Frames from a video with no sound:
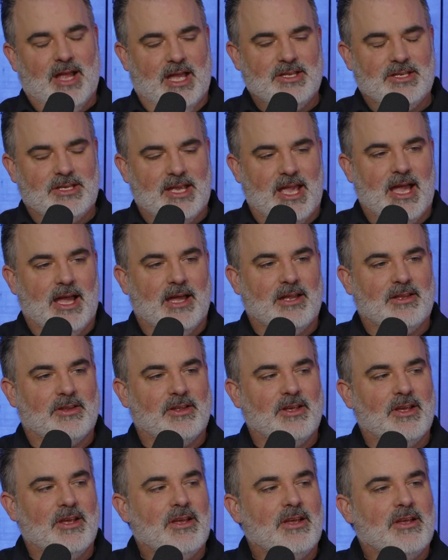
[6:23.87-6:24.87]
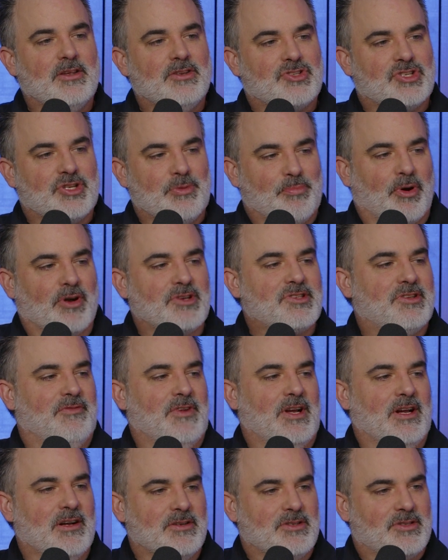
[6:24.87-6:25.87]
And yet she
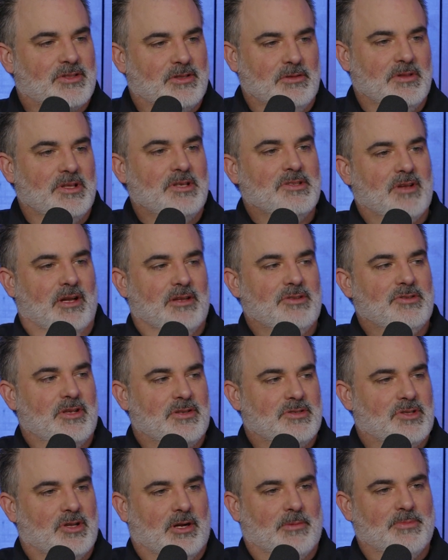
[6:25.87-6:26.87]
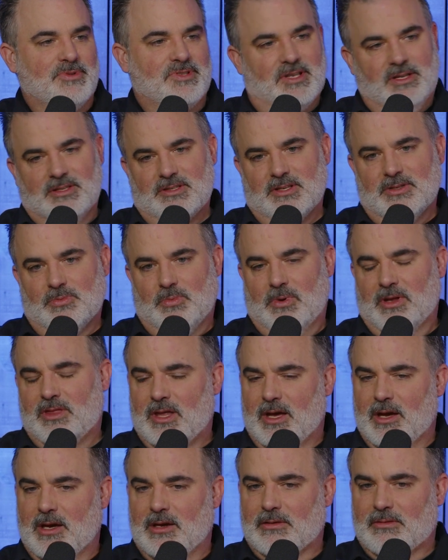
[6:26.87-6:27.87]
perseveres through these unjust circumstances
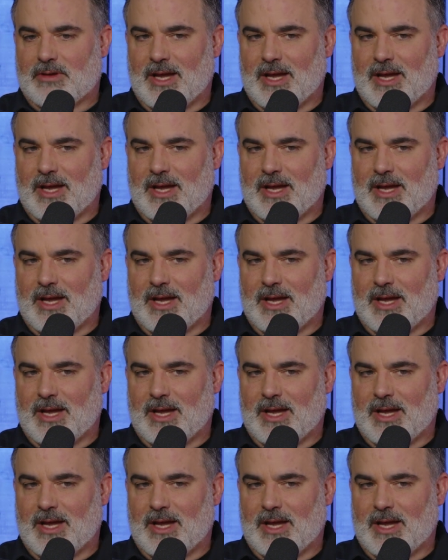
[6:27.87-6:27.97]
with a